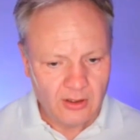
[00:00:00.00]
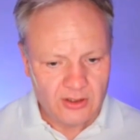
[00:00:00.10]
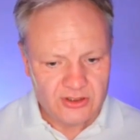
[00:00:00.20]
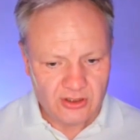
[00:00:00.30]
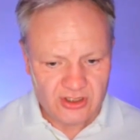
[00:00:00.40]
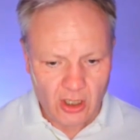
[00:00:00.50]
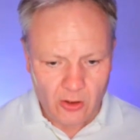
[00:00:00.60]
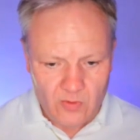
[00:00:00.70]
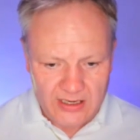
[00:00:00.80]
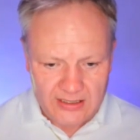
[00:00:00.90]
So it's
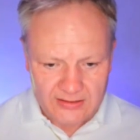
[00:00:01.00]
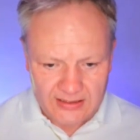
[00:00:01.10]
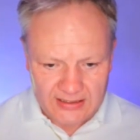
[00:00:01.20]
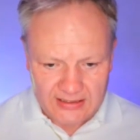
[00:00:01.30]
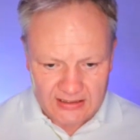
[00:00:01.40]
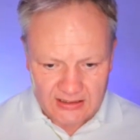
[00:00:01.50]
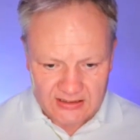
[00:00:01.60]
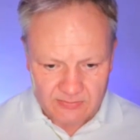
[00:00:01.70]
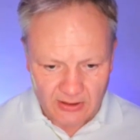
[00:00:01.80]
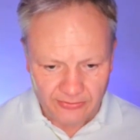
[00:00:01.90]
only in
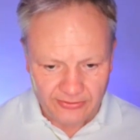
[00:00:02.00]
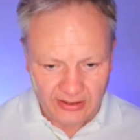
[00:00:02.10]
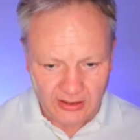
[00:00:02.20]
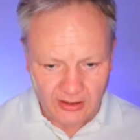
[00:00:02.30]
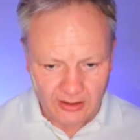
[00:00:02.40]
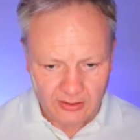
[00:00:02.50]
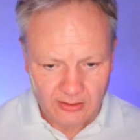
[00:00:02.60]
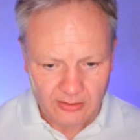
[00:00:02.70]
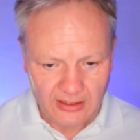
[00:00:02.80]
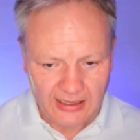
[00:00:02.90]
these months here
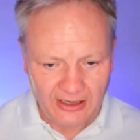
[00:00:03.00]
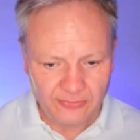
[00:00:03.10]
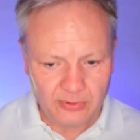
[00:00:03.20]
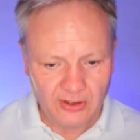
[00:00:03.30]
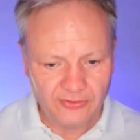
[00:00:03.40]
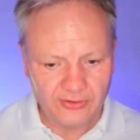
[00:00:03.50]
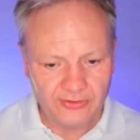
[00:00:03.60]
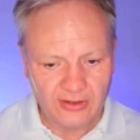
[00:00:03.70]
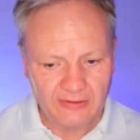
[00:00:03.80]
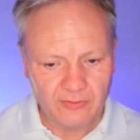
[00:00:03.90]
that house
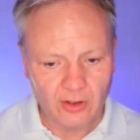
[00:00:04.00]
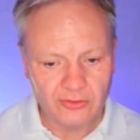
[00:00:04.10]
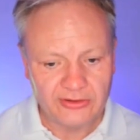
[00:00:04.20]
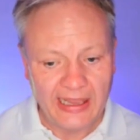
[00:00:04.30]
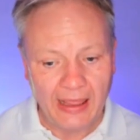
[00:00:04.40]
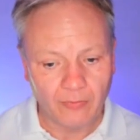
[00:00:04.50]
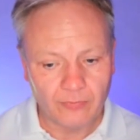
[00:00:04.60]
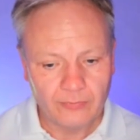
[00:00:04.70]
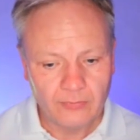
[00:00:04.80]
prices have gone down.